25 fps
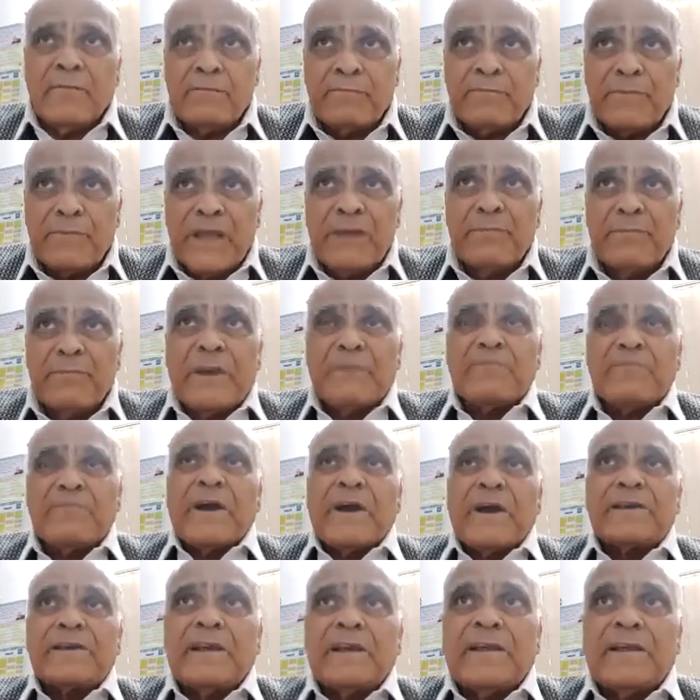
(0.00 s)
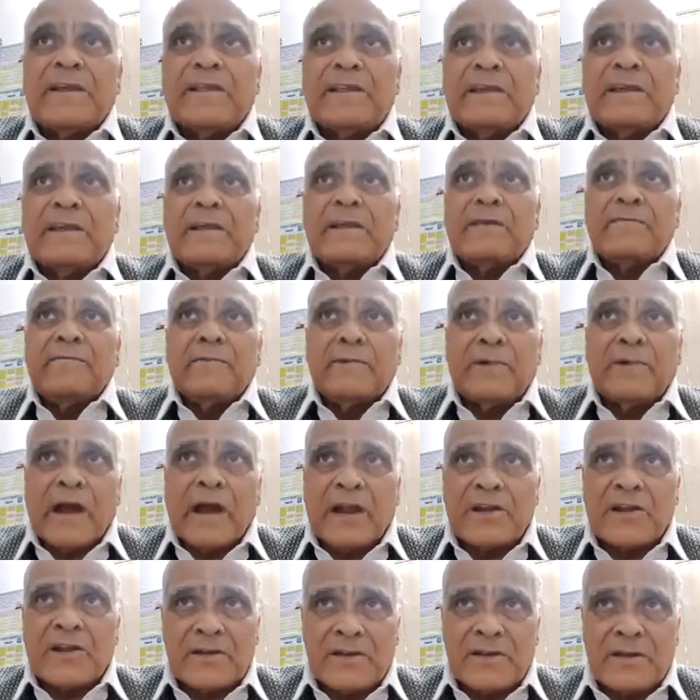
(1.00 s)
being manufactured in the
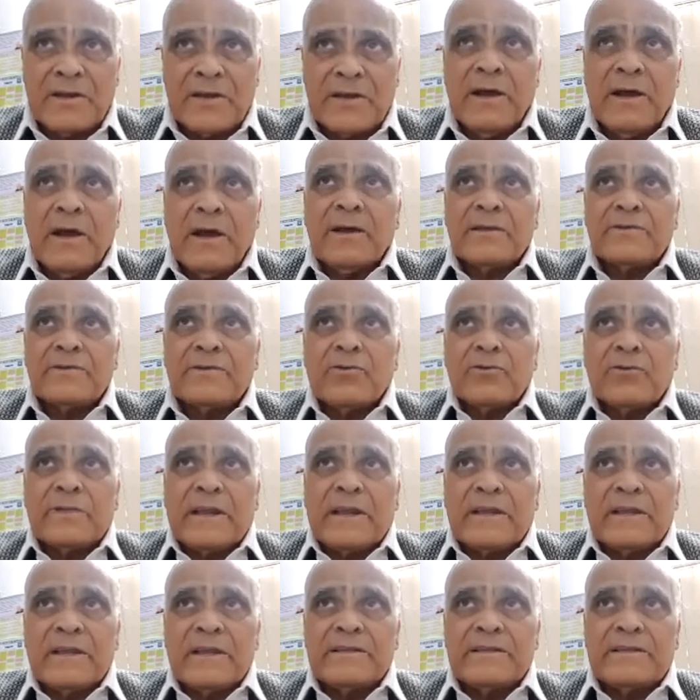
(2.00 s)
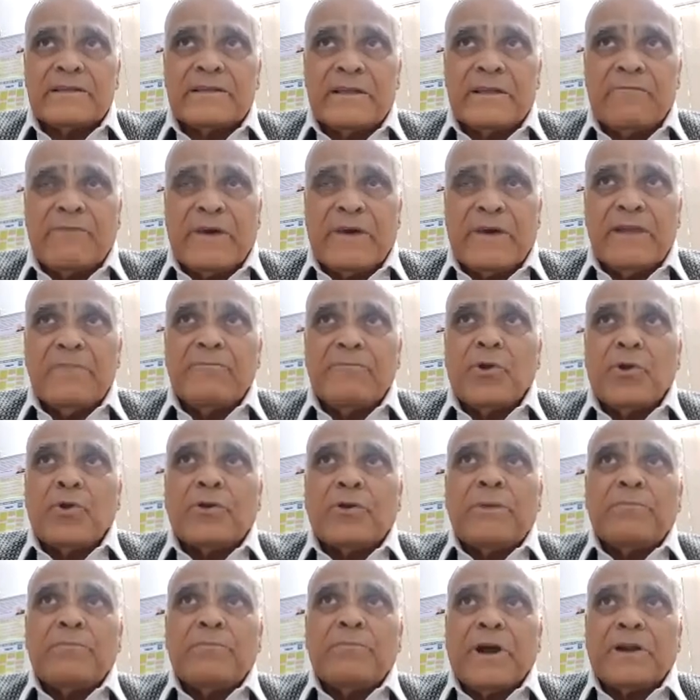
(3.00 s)
gut. So that is the very
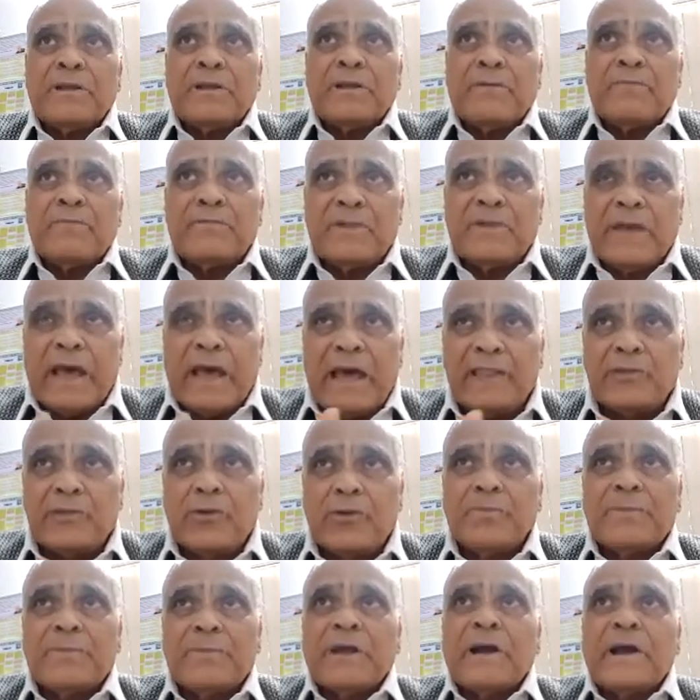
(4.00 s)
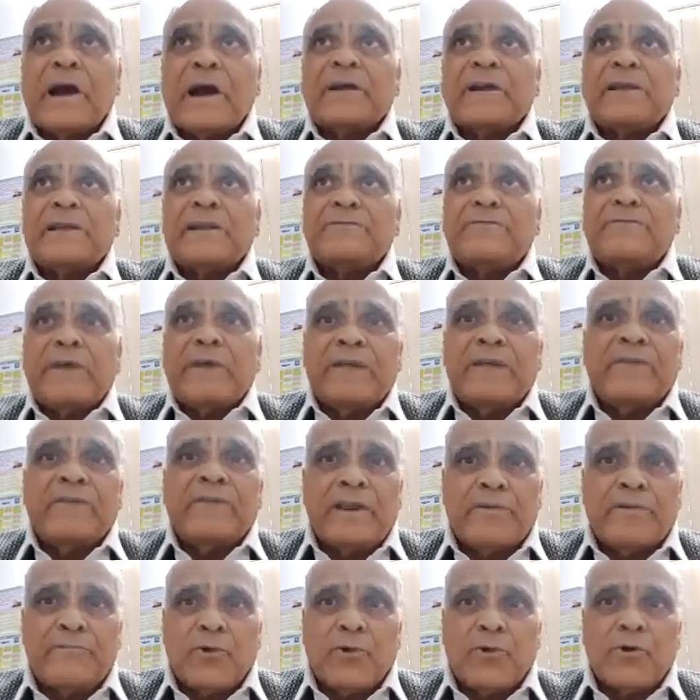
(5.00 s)
important part. The health of the gut is very,
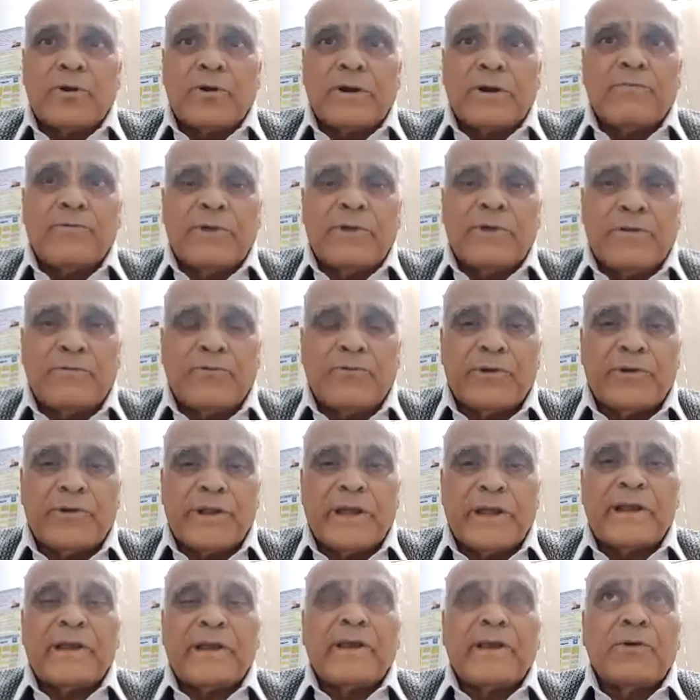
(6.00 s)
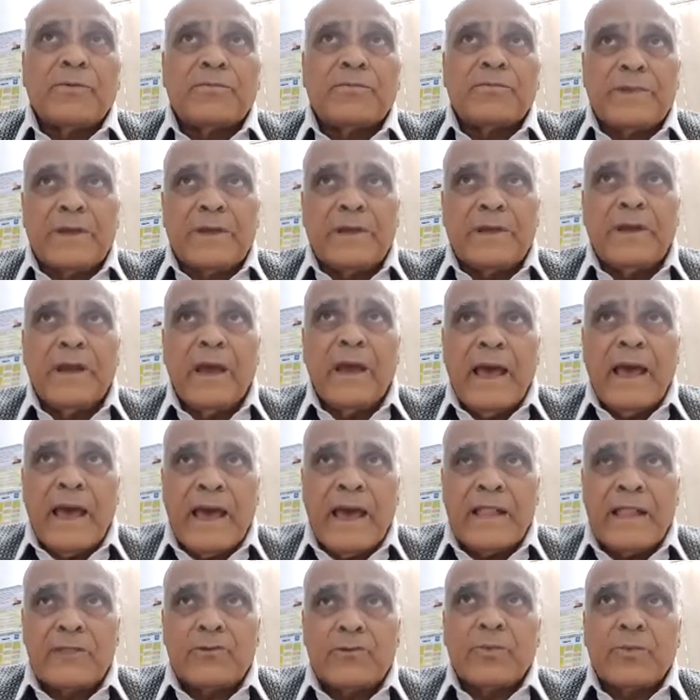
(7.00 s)
very important. We have to take care of the
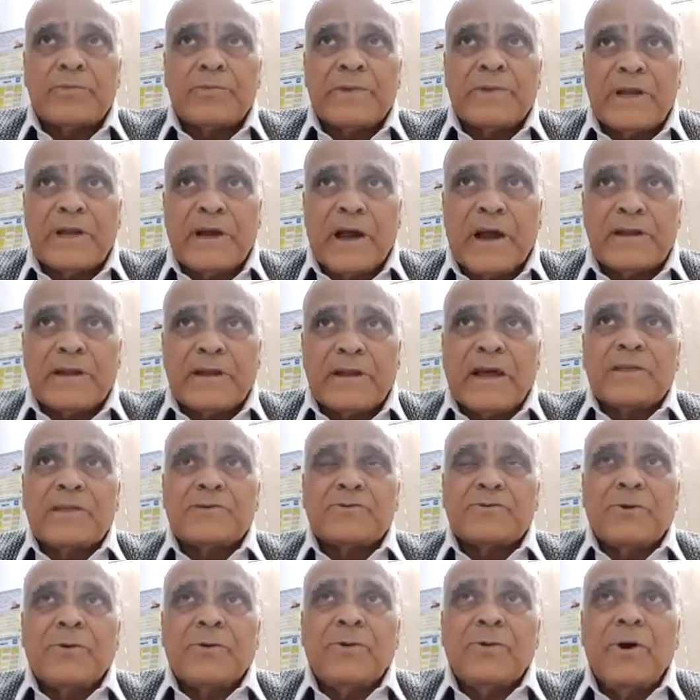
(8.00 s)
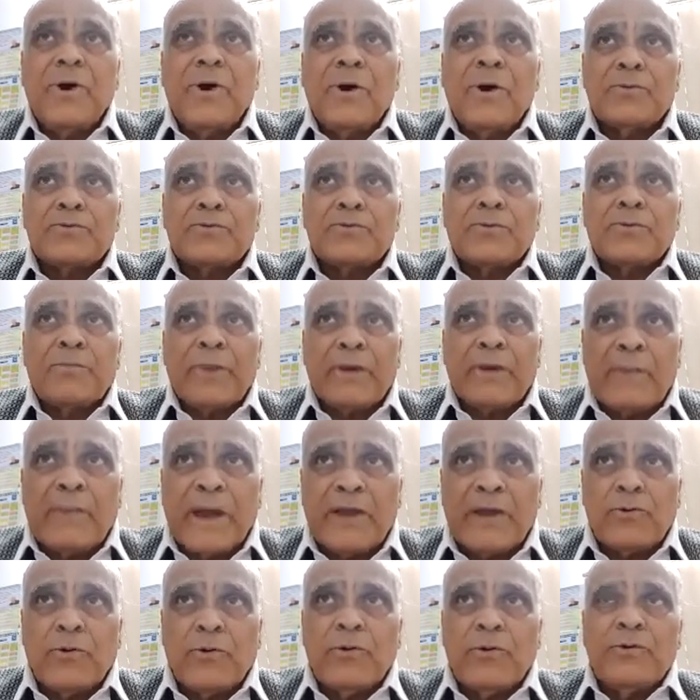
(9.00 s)
health of the gut also. So
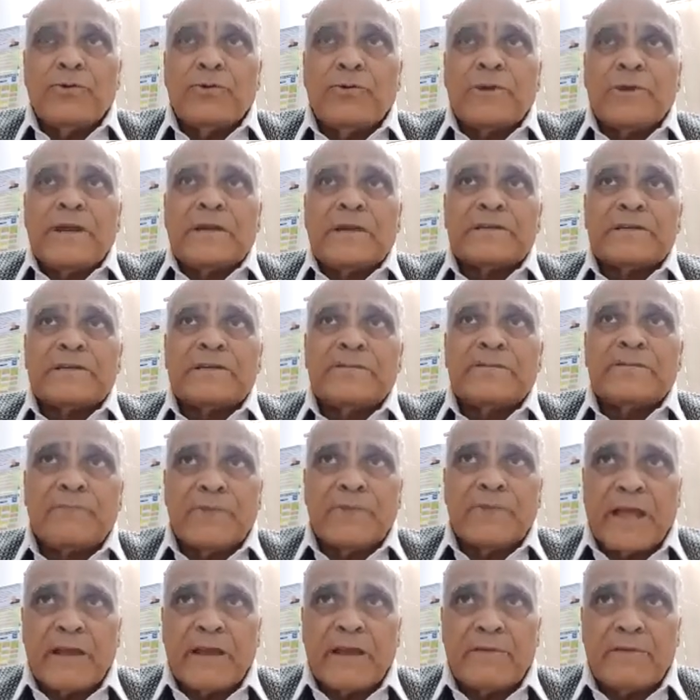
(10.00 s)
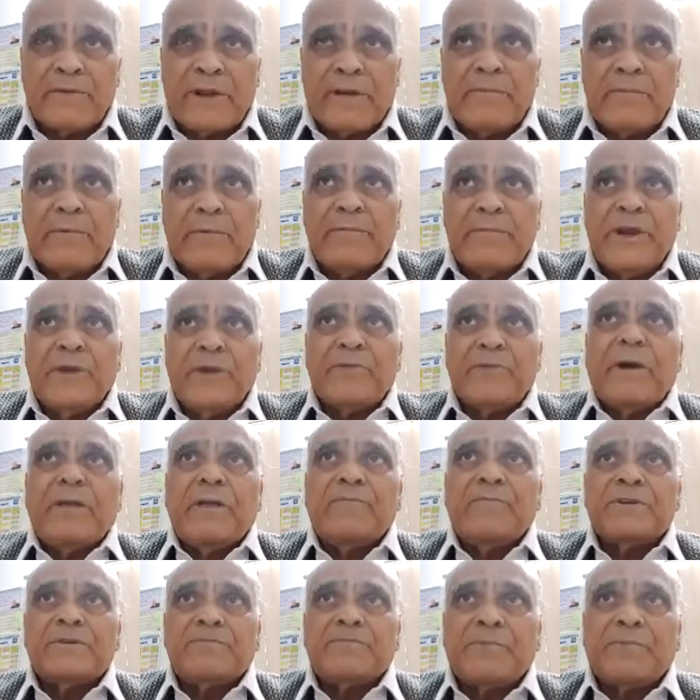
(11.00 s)
micronutrients like vitamin
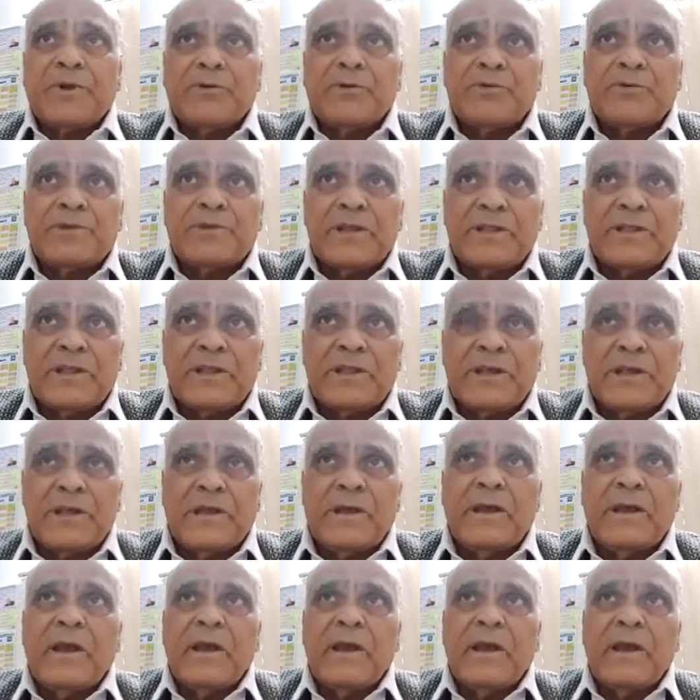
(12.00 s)
B12 is produced in the